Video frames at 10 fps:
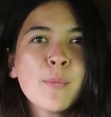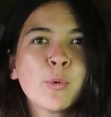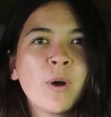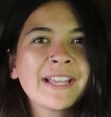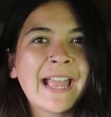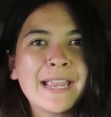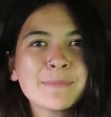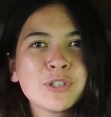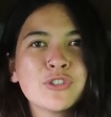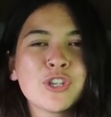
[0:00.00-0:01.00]
but what I
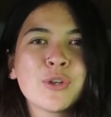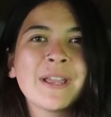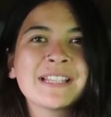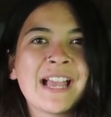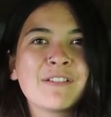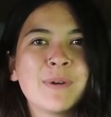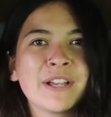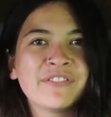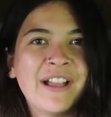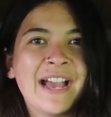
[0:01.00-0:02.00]
aim to do is have
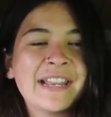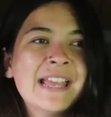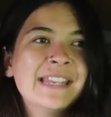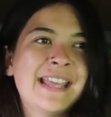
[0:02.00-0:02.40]
my van